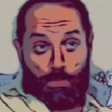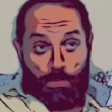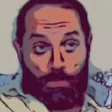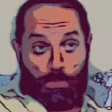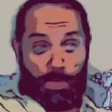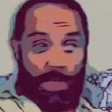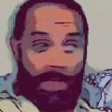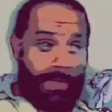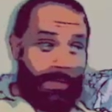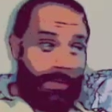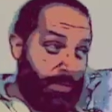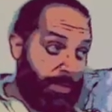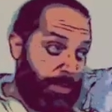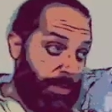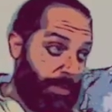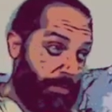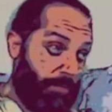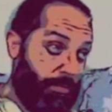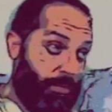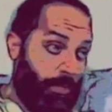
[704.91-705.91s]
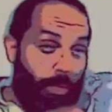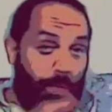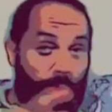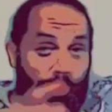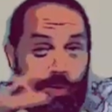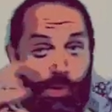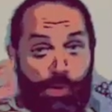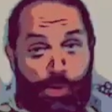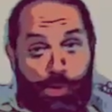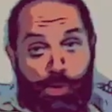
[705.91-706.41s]
they could, of
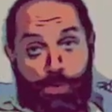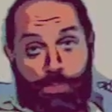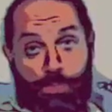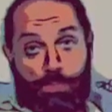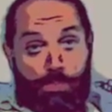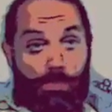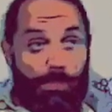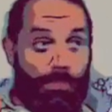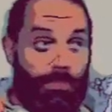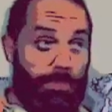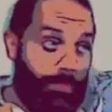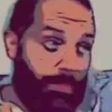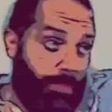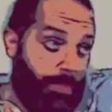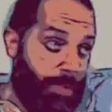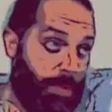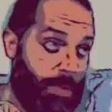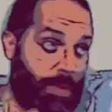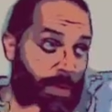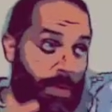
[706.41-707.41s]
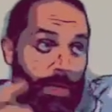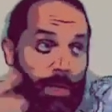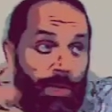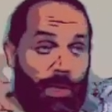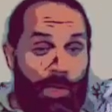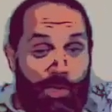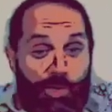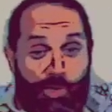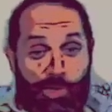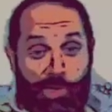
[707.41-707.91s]
course,
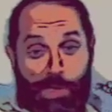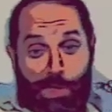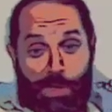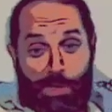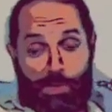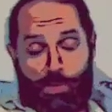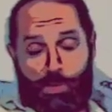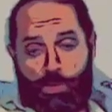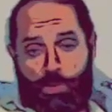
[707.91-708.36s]
consider